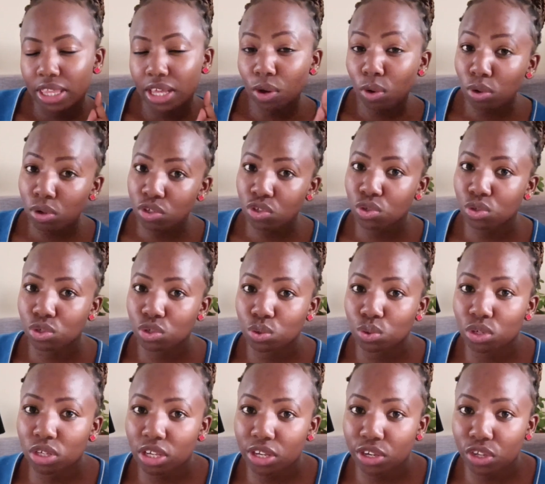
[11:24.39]
course you
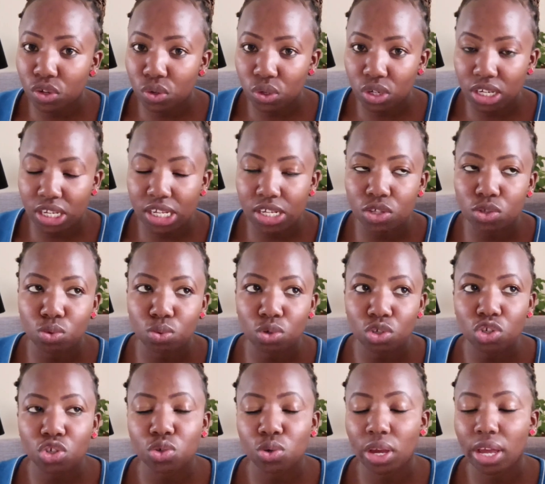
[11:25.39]
took in uni is
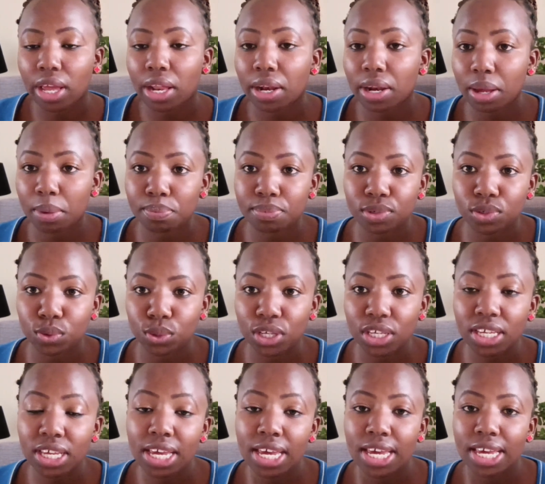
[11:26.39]
what you end up
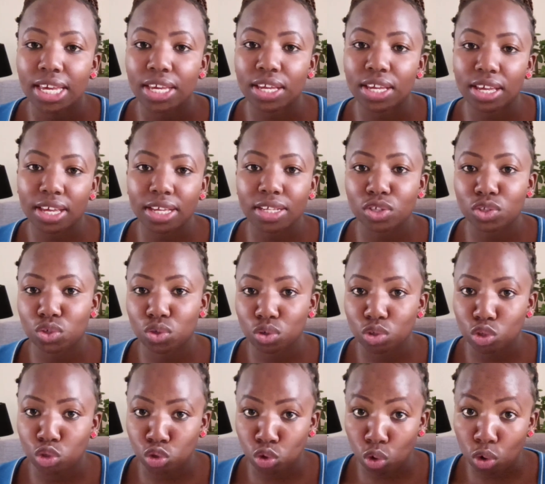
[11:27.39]
doing is your
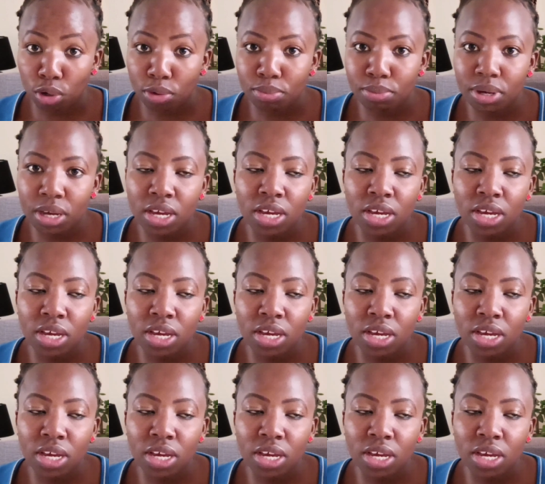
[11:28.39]
job.